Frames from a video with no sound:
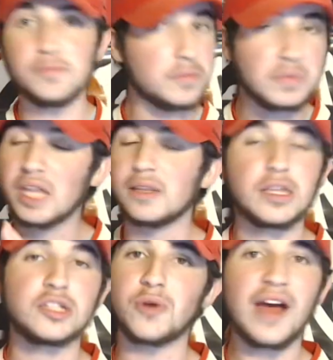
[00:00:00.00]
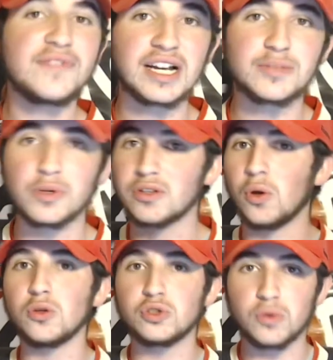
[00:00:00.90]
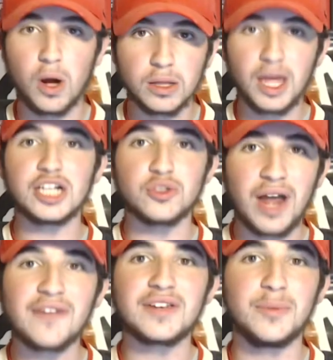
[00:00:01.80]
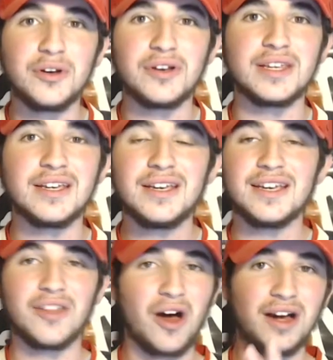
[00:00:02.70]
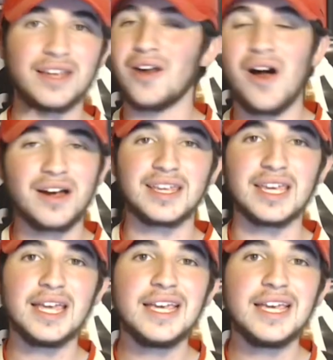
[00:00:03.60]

the, the draft experts, the whole dr- online draft community in, the ho- in hockey,